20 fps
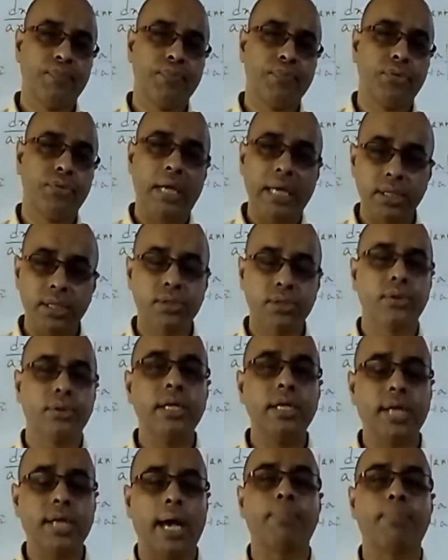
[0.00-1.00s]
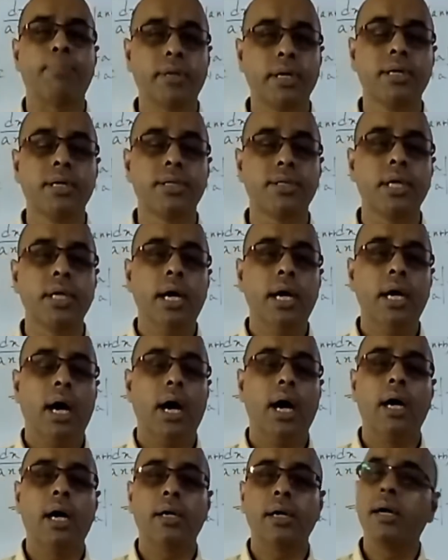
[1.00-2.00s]
These 3 chapters
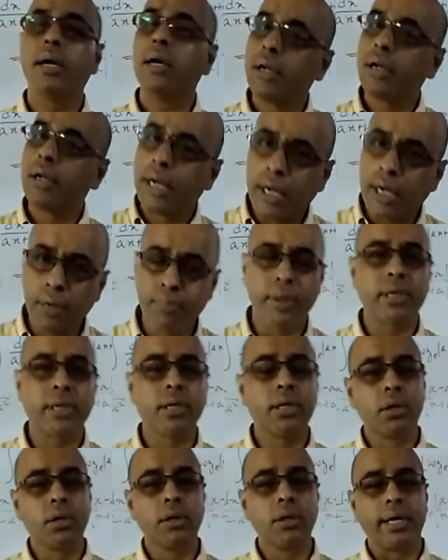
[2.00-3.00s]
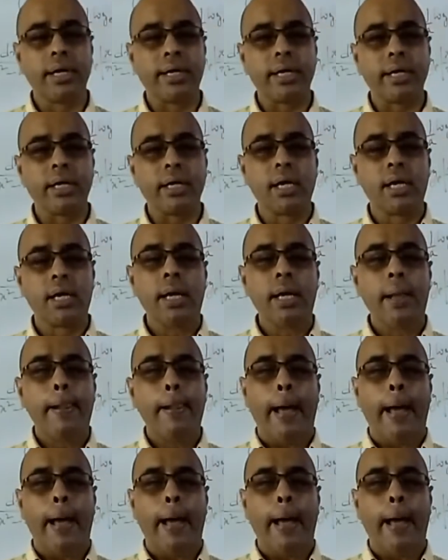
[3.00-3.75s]
are little bit critical